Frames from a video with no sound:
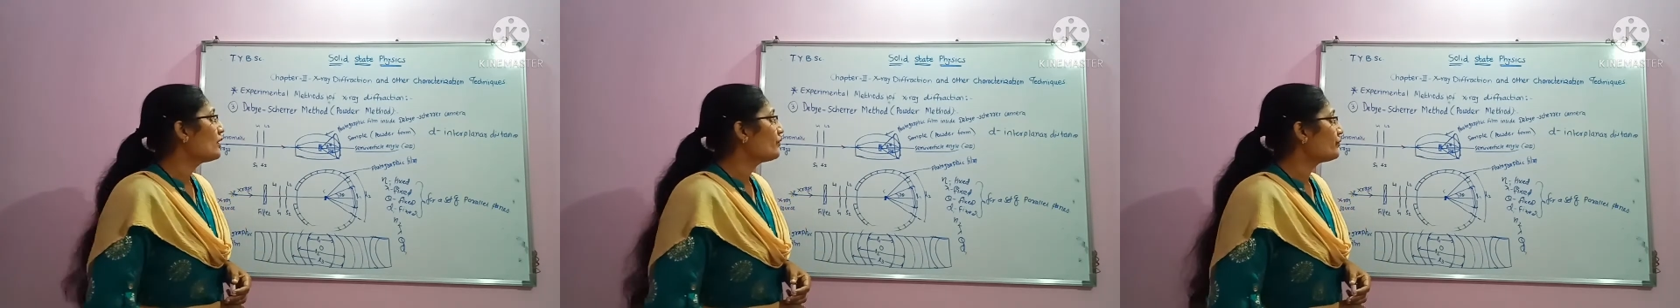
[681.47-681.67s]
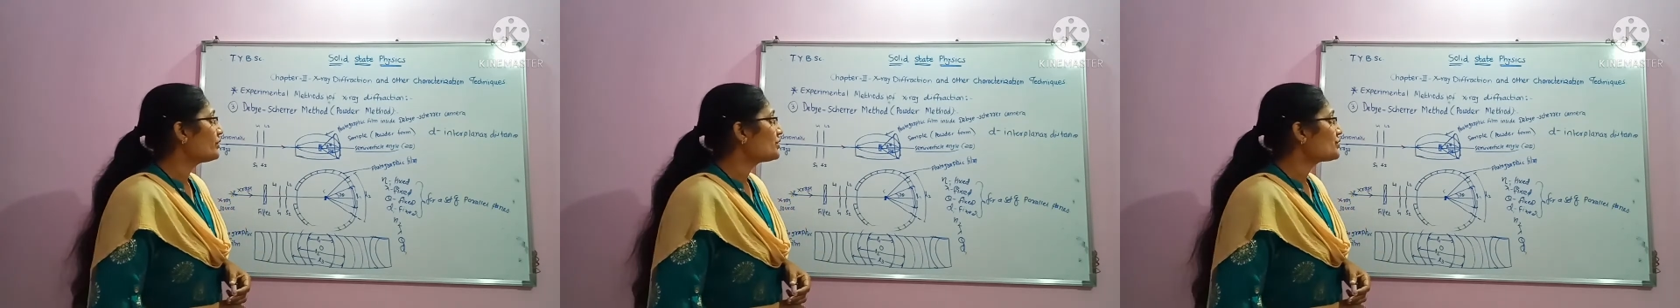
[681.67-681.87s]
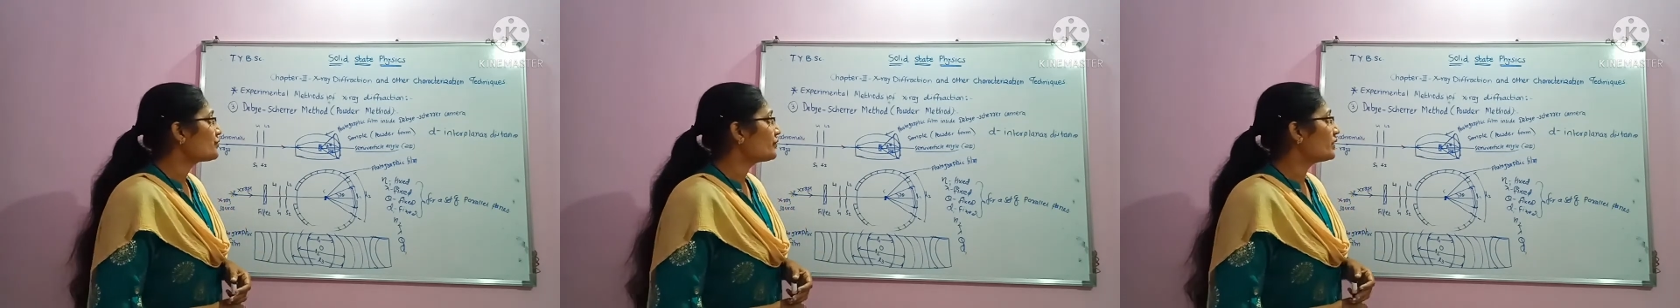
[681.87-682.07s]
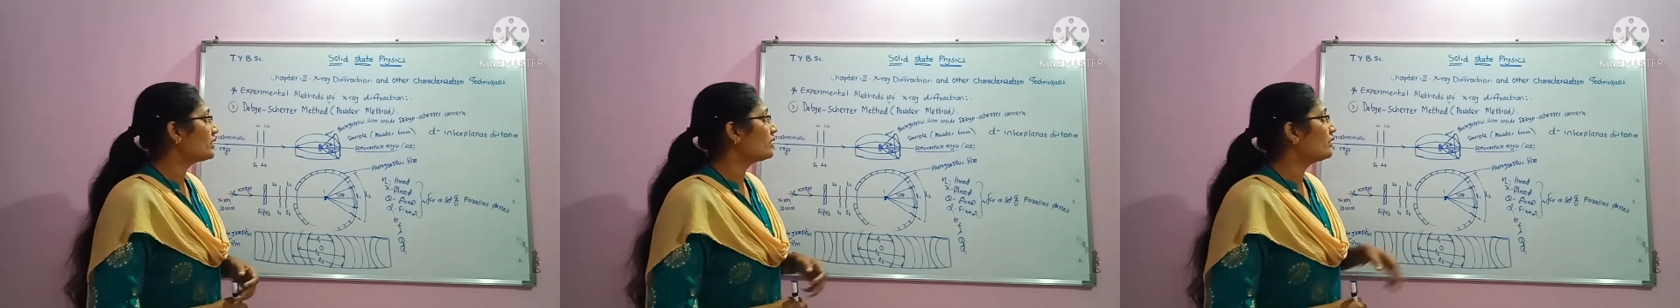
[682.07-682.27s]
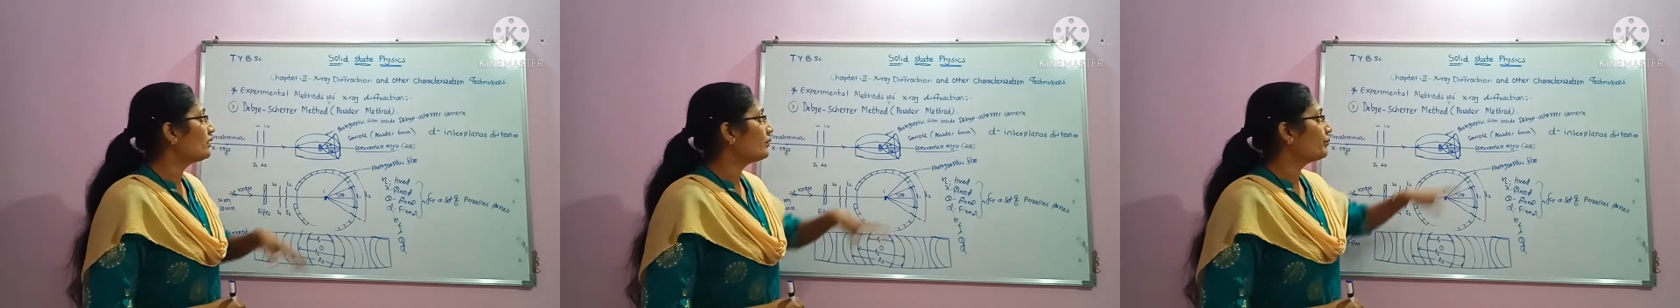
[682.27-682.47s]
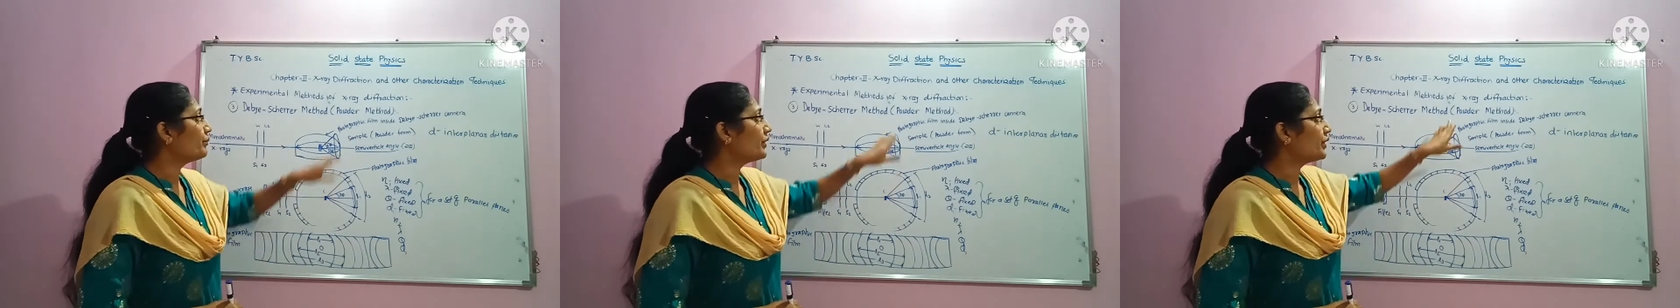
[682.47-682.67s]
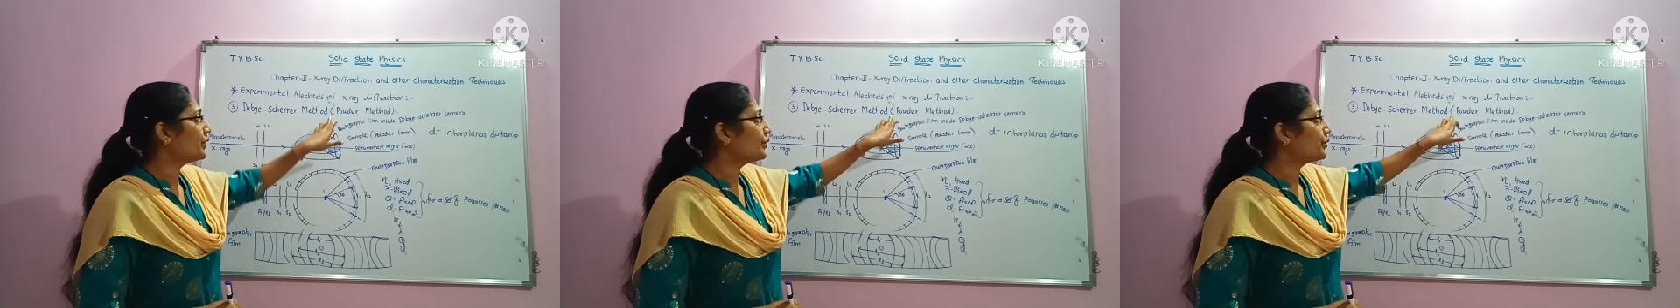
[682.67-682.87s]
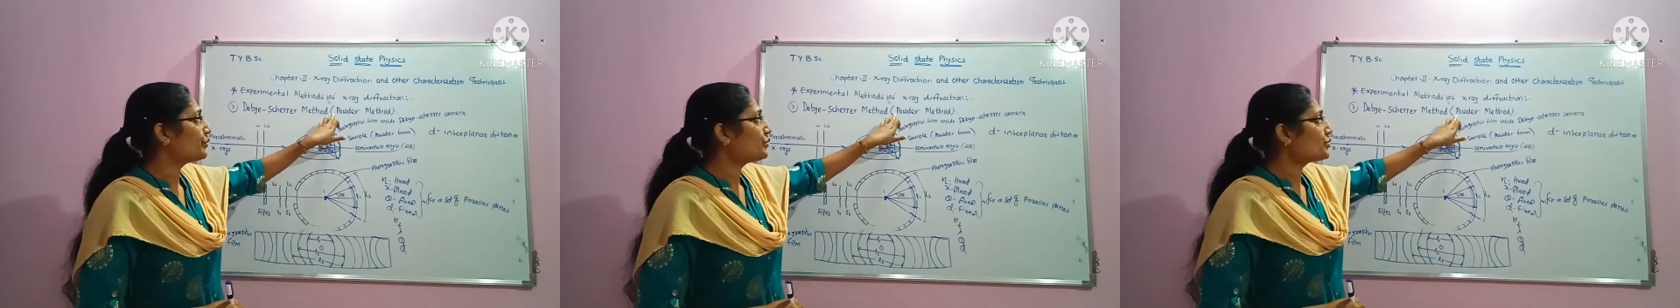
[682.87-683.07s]
which will be
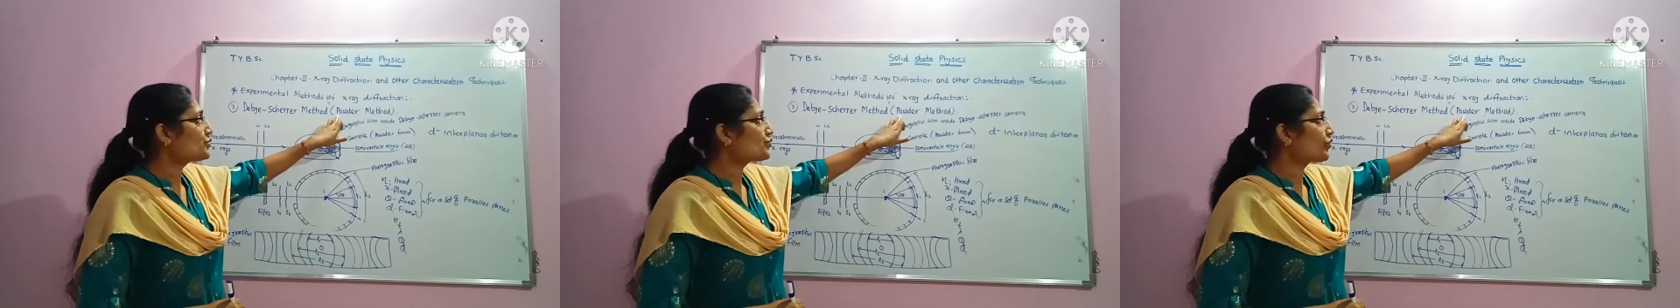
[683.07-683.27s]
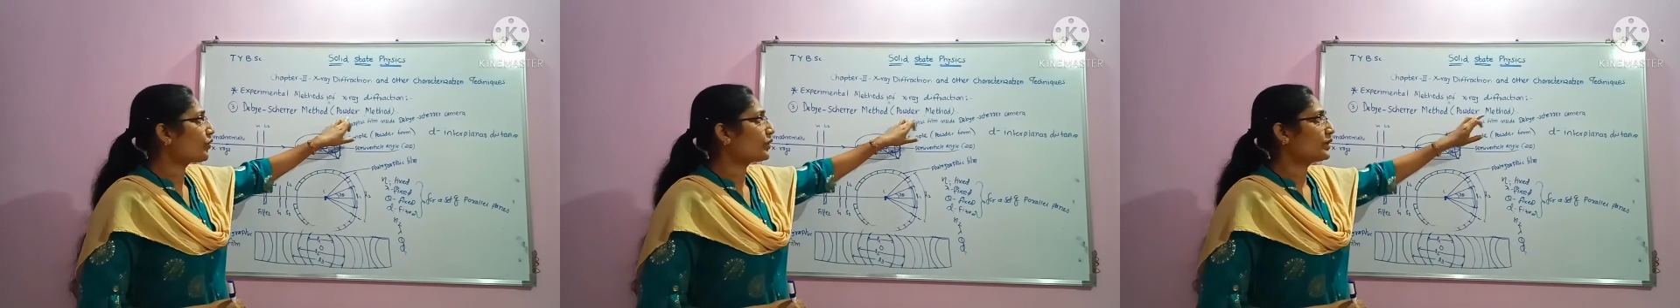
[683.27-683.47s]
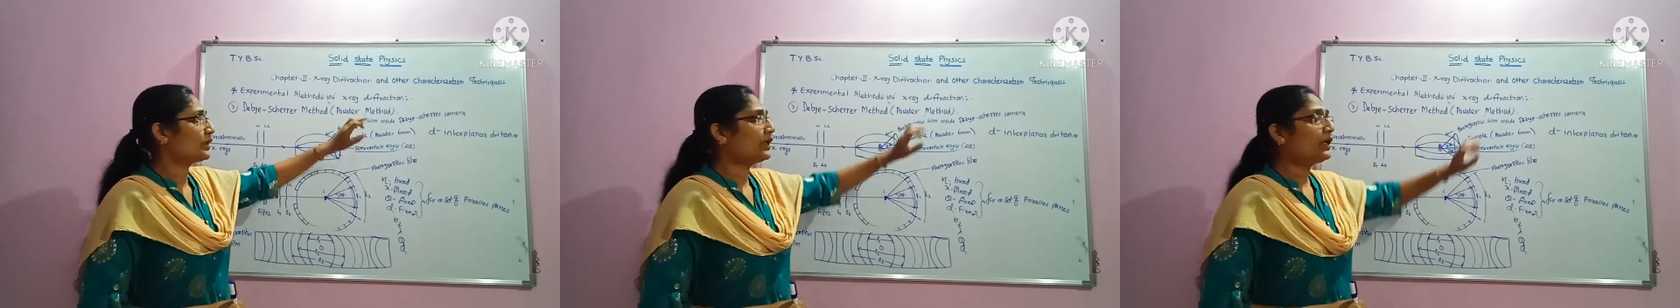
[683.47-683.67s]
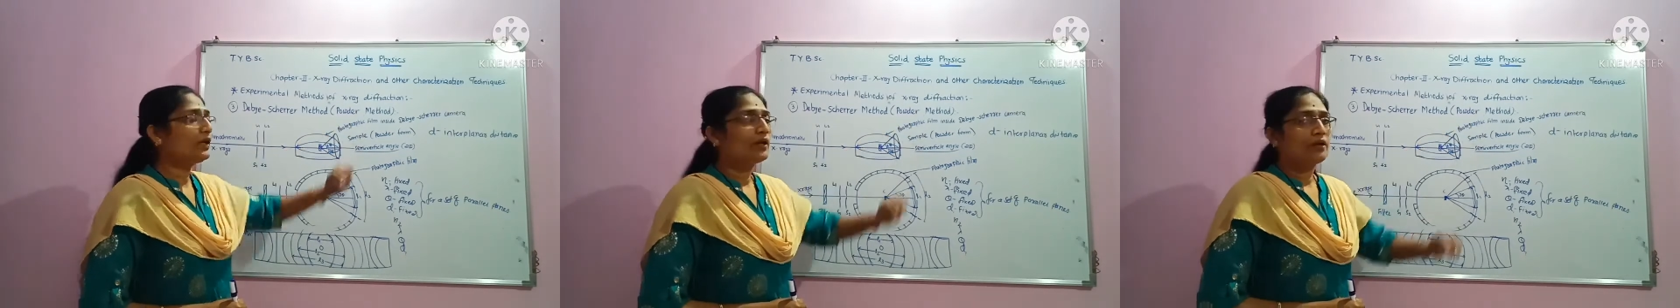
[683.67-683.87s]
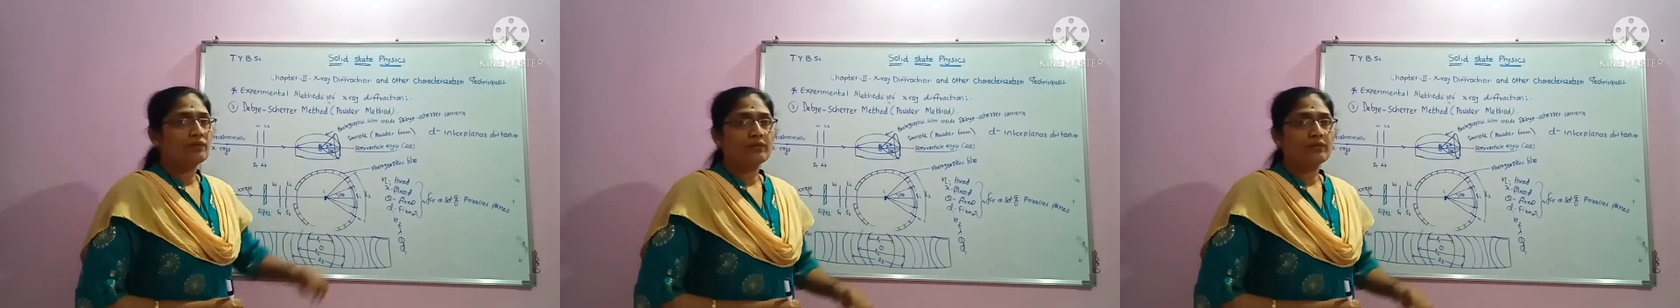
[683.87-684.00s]
used for the